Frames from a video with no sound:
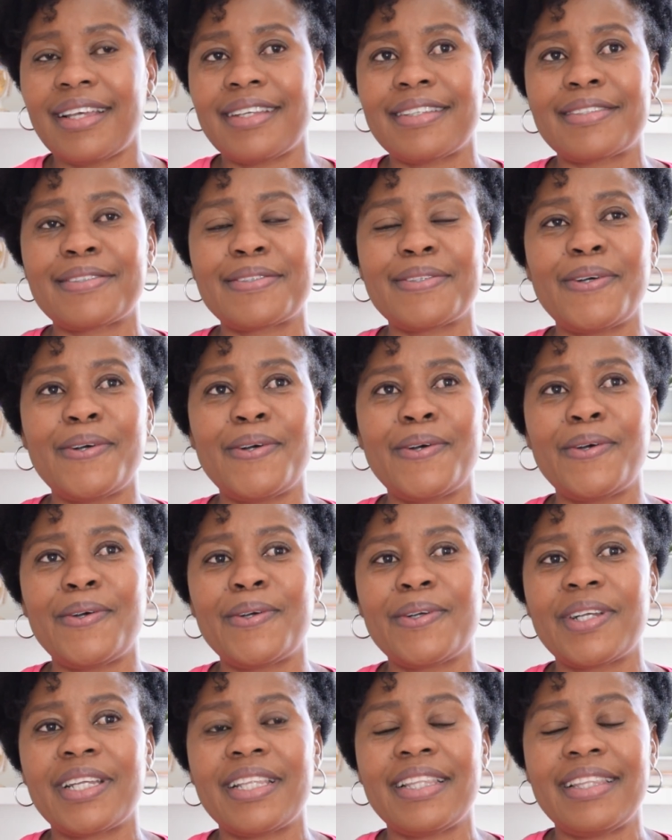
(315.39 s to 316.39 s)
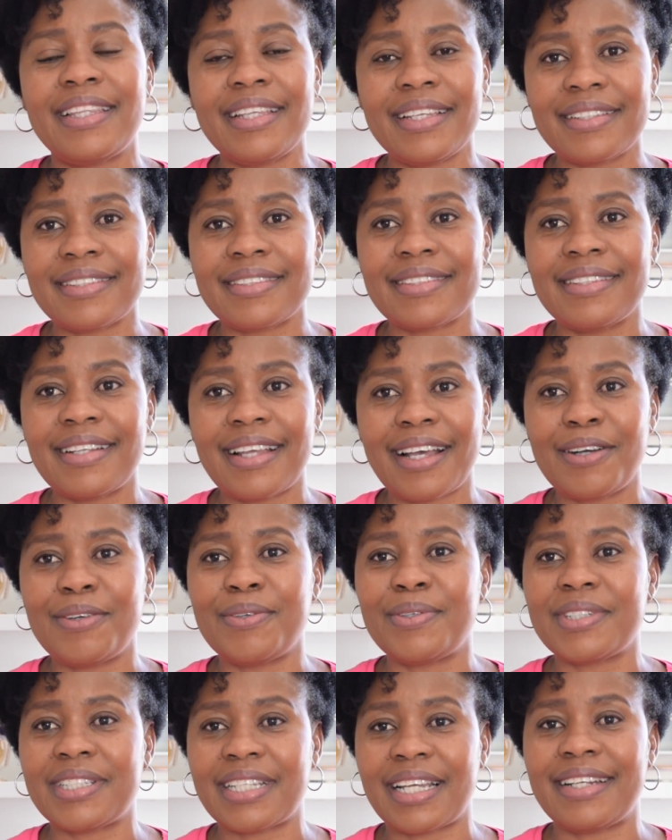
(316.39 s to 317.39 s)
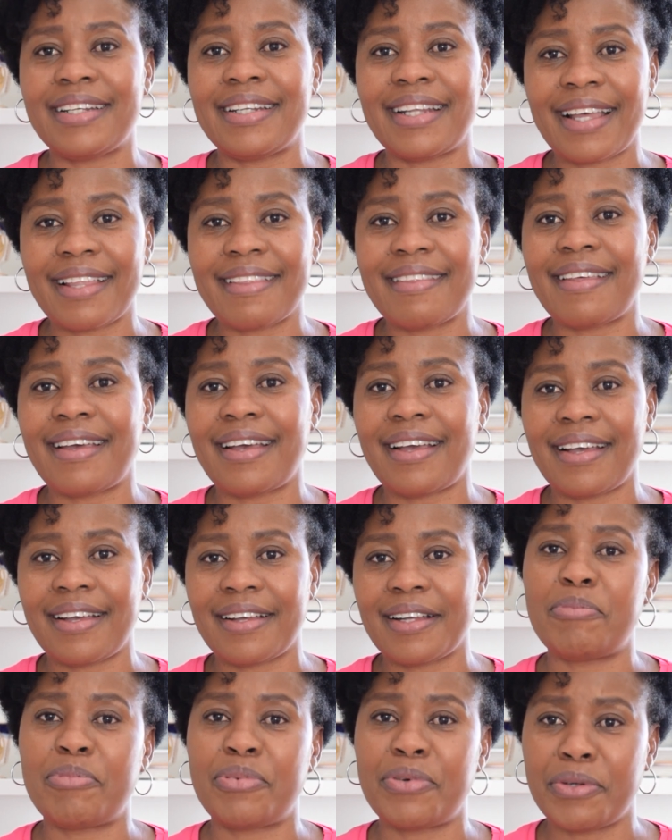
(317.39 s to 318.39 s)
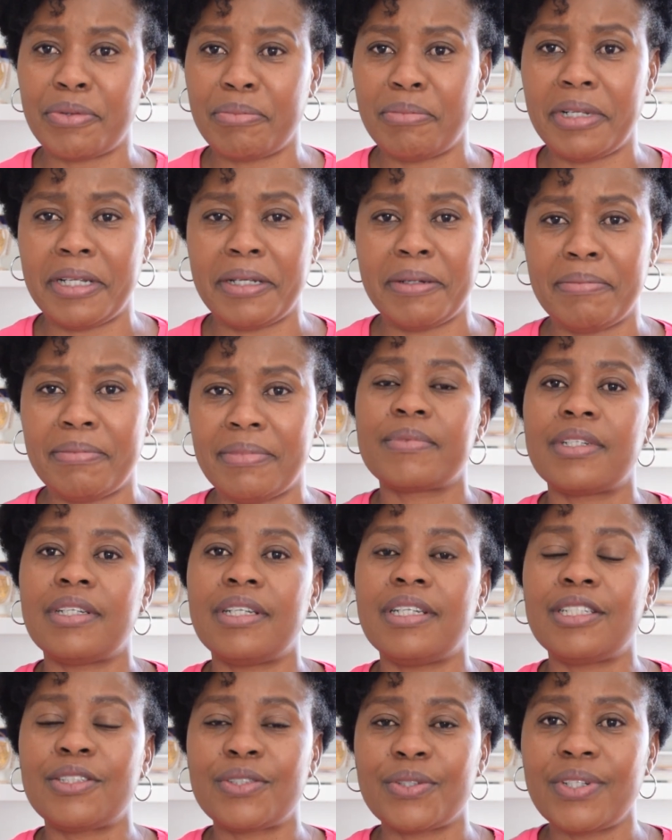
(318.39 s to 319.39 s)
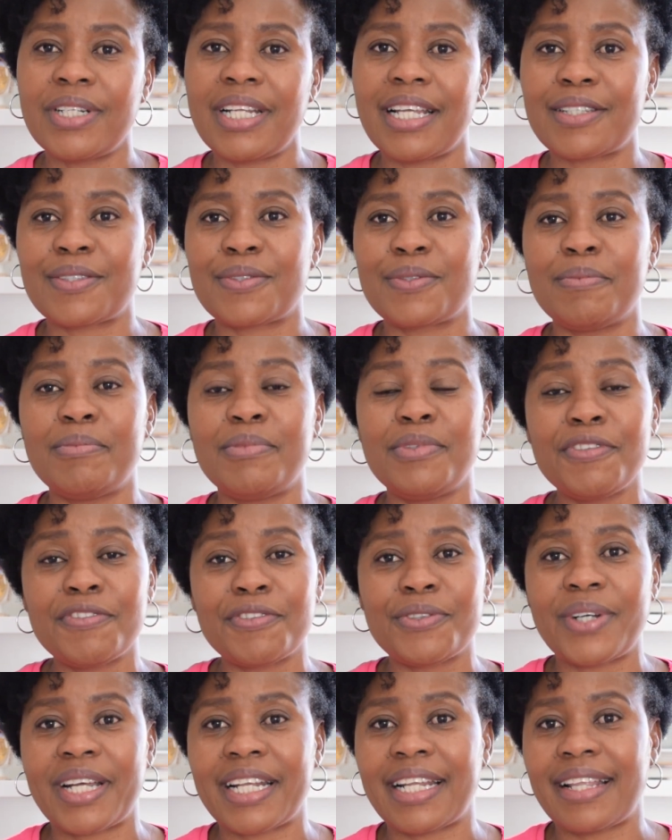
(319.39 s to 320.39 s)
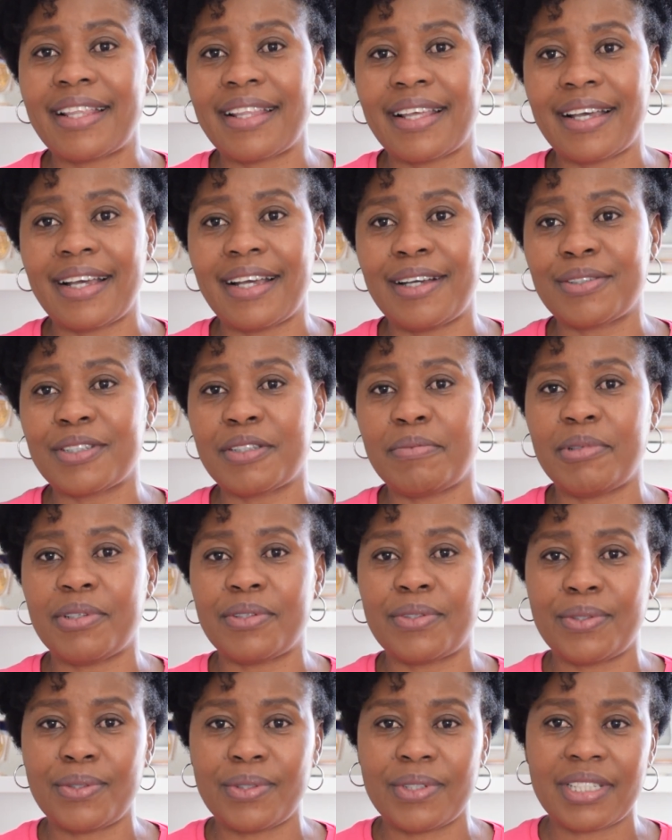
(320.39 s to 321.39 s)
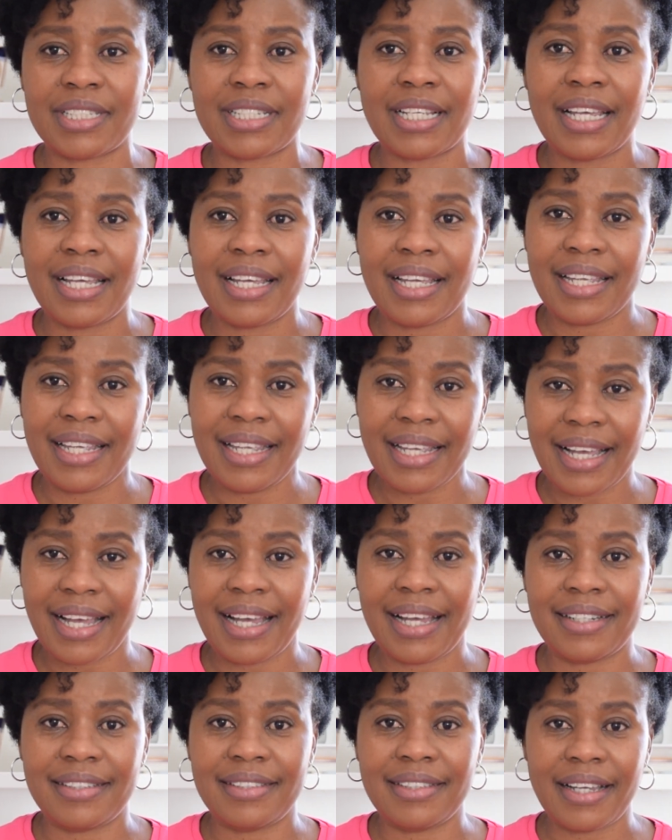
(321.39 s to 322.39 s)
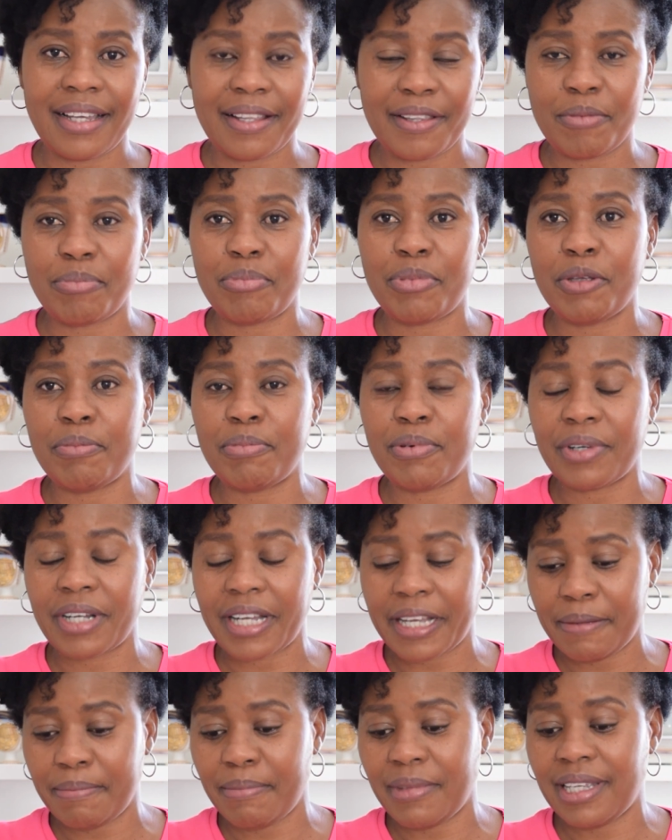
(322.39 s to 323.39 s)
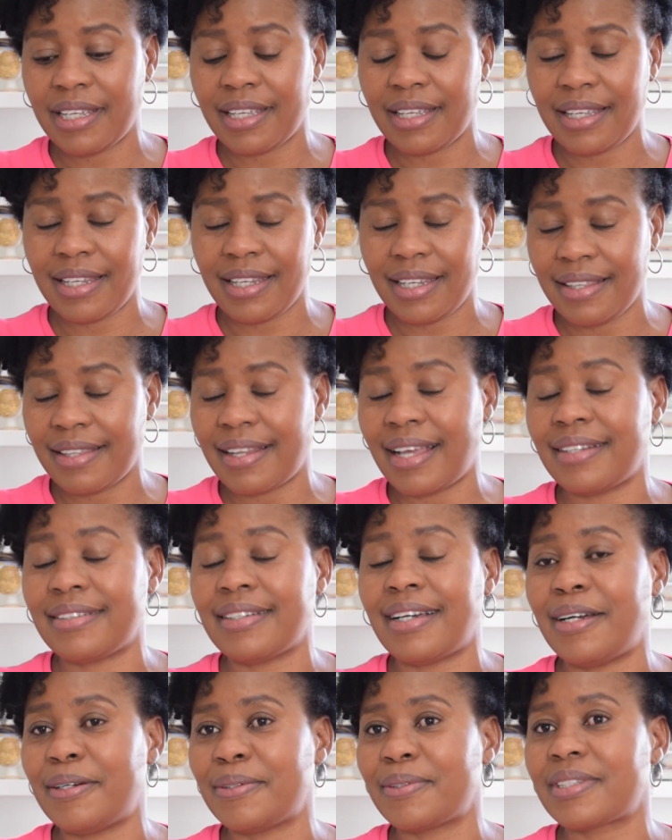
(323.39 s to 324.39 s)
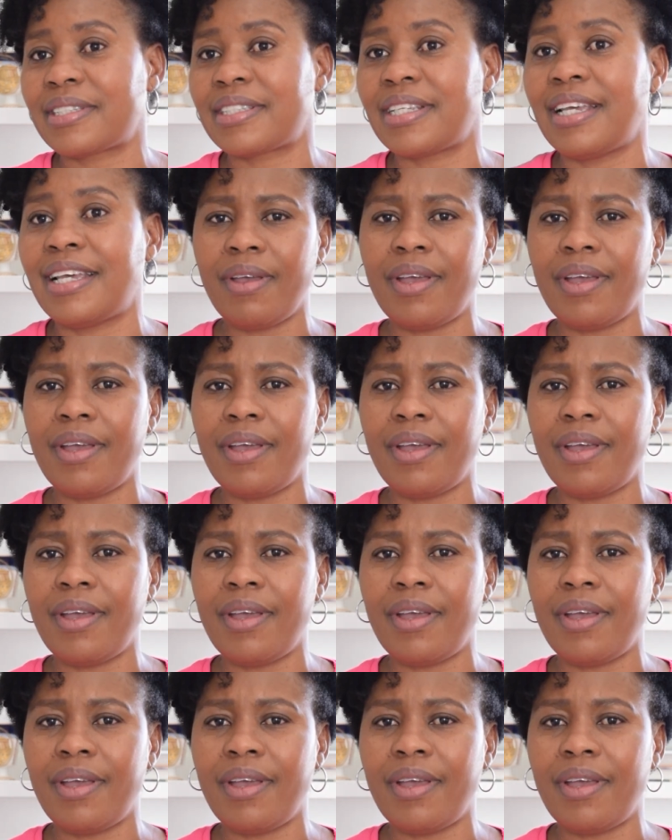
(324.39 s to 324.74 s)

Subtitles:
So this now was another problem. He told us to move to another house because he had other people coming in that house.